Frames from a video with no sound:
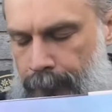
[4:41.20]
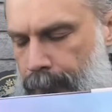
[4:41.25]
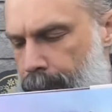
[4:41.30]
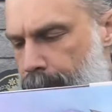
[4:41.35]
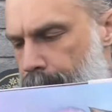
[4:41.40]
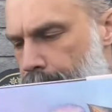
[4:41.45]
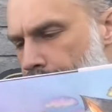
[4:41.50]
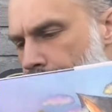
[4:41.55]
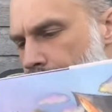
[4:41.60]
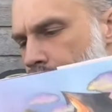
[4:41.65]

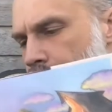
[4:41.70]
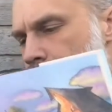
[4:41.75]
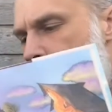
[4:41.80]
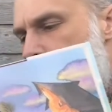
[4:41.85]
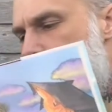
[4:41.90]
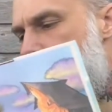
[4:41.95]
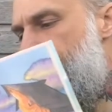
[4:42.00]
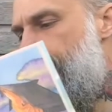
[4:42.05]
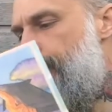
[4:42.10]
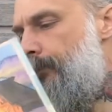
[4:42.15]

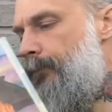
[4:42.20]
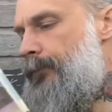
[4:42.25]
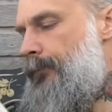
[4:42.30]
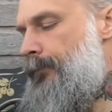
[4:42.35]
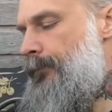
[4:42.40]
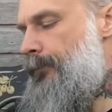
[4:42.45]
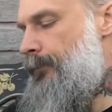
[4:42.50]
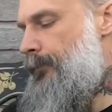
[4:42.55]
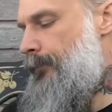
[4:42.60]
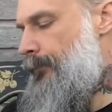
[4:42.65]

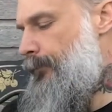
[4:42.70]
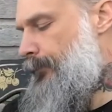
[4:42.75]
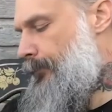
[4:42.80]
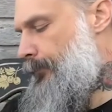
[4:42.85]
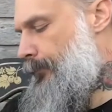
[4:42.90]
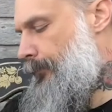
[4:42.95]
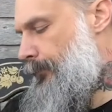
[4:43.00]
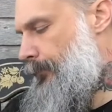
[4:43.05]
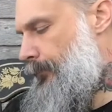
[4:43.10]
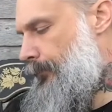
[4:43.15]

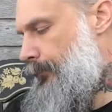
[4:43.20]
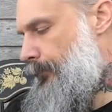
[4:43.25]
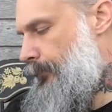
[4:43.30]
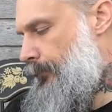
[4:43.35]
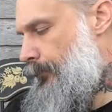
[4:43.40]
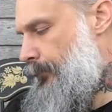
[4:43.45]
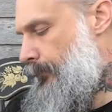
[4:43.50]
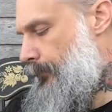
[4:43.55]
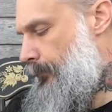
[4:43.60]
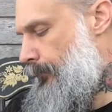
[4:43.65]

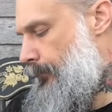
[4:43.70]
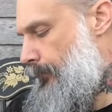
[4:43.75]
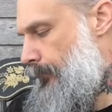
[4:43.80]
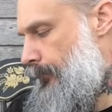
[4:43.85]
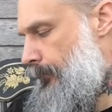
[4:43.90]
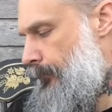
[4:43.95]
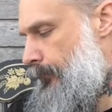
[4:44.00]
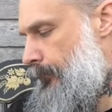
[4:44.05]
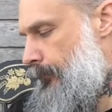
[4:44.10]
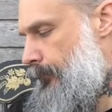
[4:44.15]

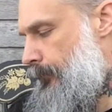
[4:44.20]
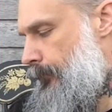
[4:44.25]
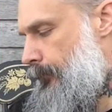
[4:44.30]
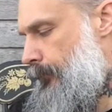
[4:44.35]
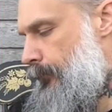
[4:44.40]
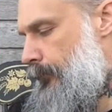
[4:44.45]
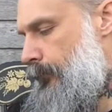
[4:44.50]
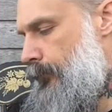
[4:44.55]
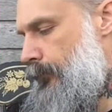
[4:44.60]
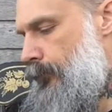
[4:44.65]

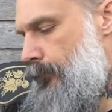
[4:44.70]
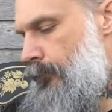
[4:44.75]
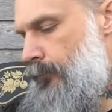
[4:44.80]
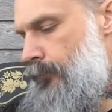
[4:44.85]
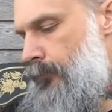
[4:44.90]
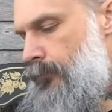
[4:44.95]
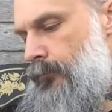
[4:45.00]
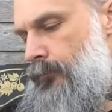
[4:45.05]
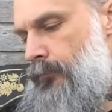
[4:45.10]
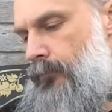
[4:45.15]

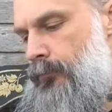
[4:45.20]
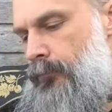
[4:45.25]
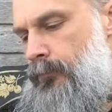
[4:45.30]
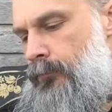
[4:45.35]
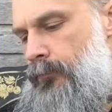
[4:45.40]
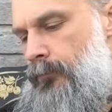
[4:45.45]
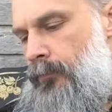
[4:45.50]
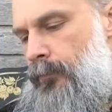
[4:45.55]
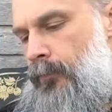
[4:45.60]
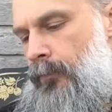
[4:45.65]

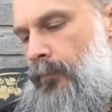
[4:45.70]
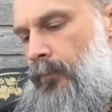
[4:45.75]
Nothing is said.